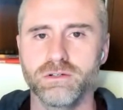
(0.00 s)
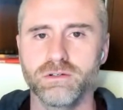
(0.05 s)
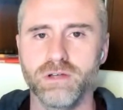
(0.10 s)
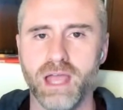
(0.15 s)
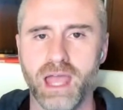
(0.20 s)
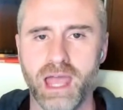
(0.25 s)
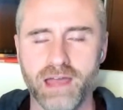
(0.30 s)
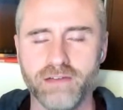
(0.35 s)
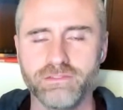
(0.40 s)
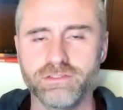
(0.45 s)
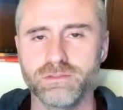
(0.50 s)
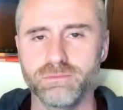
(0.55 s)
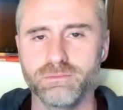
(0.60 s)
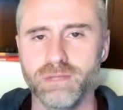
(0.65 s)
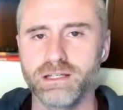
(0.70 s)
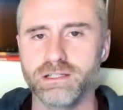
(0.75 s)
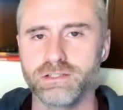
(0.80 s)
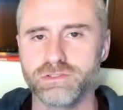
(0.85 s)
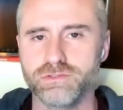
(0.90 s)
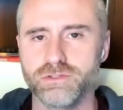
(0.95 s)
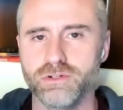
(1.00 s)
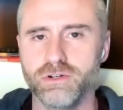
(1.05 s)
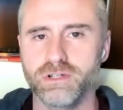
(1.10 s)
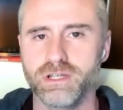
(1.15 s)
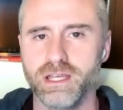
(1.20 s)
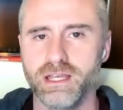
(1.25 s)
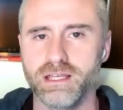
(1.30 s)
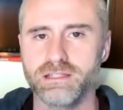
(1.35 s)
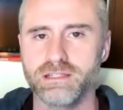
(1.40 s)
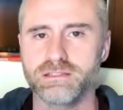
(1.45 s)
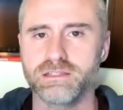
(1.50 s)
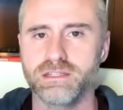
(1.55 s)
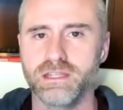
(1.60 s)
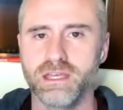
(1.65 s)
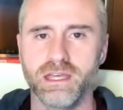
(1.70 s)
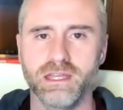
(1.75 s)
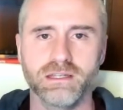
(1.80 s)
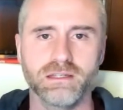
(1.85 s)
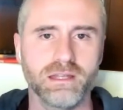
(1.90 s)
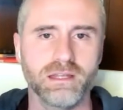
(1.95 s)
have to make a strong case
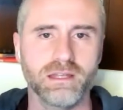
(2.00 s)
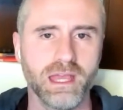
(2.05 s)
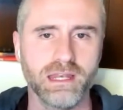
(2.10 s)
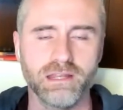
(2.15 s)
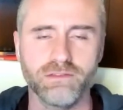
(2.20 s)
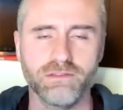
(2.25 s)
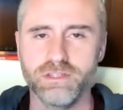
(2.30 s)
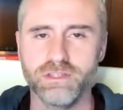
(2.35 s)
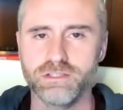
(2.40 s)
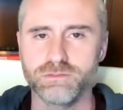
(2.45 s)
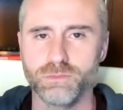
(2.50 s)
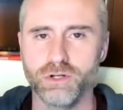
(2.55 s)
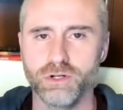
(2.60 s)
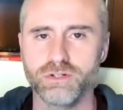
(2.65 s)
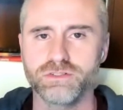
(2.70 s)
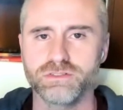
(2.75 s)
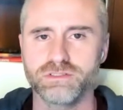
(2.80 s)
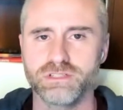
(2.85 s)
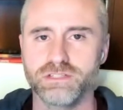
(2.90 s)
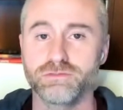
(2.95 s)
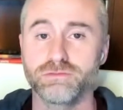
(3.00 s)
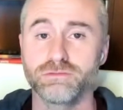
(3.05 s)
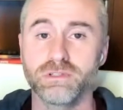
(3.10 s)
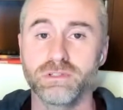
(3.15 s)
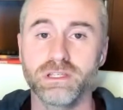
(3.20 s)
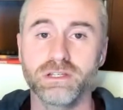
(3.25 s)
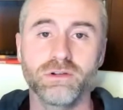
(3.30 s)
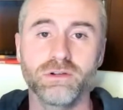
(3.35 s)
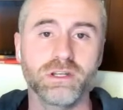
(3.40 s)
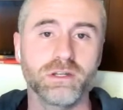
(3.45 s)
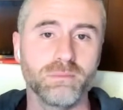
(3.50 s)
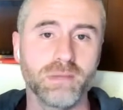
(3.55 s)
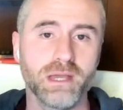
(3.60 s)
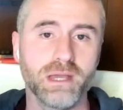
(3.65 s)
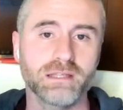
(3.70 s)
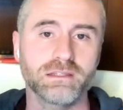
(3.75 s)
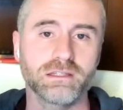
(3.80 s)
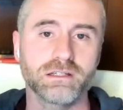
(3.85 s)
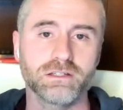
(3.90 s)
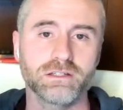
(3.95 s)
that any of these mergers is really going to
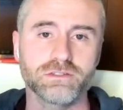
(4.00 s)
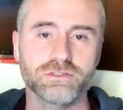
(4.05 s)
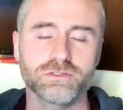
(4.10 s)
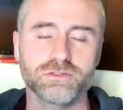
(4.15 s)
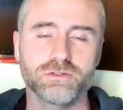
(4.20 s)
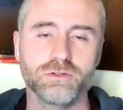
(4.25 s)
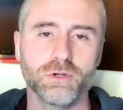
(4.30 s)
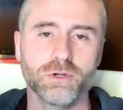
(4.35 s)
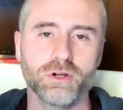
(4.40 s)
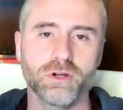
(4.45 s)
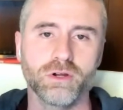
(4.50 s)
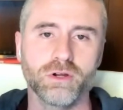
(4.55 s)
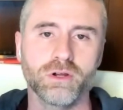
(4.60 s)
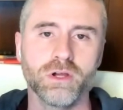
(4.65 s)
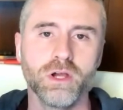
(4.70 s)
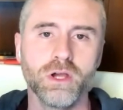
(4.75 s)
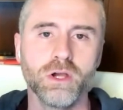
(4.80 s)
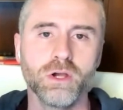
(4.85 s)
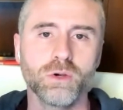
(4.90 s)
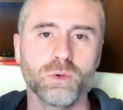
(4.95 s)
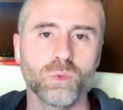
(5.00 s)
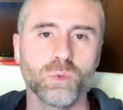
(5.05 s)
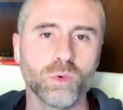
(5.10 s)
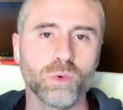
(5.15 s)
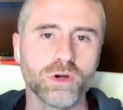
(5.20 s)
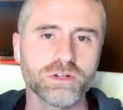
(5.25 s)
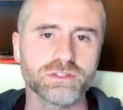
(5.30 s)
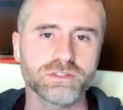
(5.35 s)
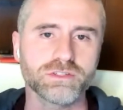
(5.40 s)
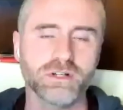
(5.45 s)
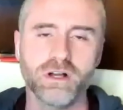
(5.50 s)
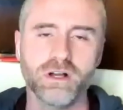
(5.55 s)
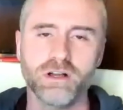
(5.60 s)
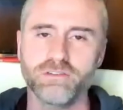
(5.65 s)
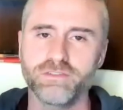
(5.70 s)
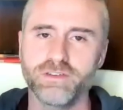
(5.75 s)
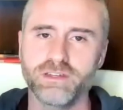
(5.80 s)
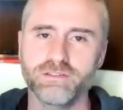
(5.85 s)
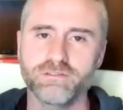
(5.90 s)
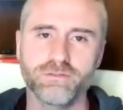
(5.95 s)
make the consumer worse
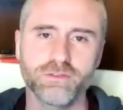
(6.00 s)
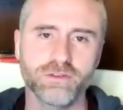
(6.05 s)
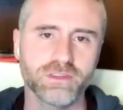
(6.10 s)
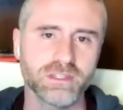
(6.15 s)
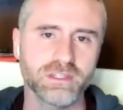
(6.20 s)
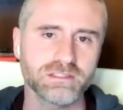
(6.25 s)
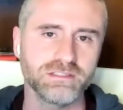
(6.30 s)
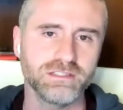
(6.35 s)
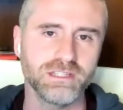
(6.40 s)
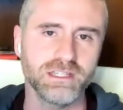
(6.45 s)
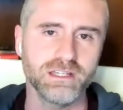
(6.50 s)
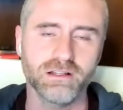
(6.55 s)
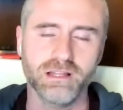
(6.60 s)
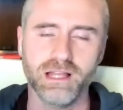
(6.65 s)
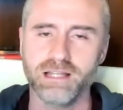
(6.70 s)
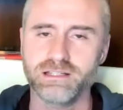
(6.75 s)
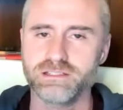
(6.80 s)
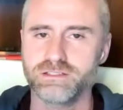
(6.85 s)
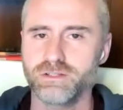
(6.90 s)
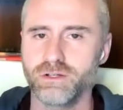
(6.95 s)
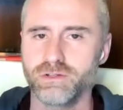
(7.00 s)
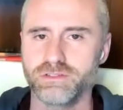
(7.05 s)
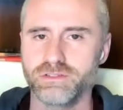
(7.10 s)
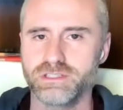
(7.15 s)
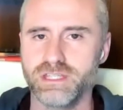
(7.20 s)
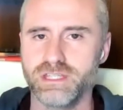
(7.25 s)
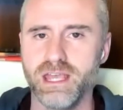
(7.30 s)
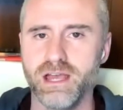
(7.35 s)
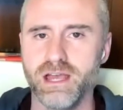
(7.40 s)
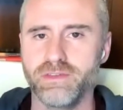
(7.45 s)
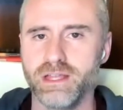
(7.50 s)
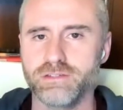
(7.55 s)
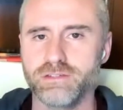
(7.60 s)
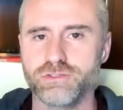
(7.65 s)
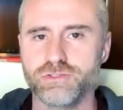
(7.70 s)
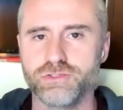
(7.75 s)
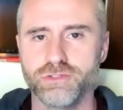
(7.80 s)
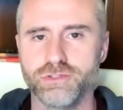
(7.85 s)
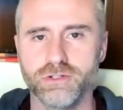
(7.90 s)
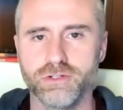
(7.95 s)
off. And for this deal, I just don't see how that's
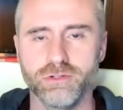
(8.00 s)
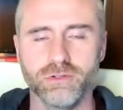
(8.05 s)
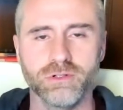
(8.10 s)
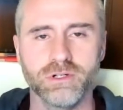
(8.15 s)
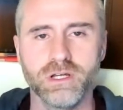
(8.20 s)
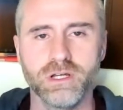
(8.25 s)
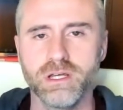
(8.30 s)
true.